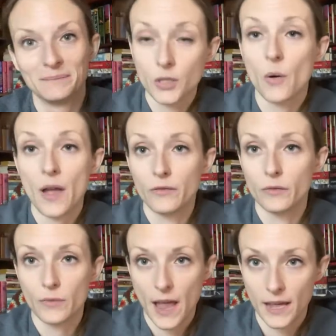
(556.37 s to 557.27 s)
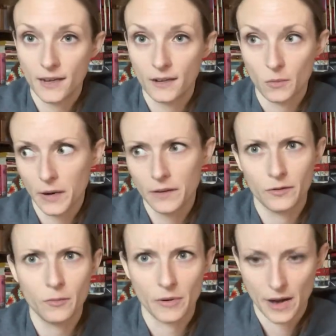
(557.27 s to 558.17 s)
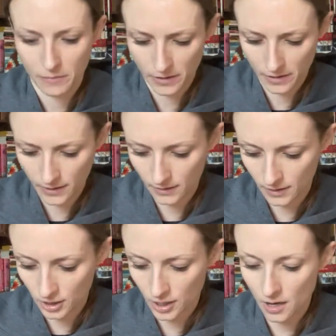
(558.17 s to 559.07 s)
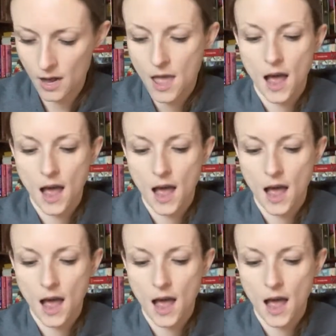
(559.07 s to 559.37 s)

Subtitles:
So I've read quite a few Bradbury this year.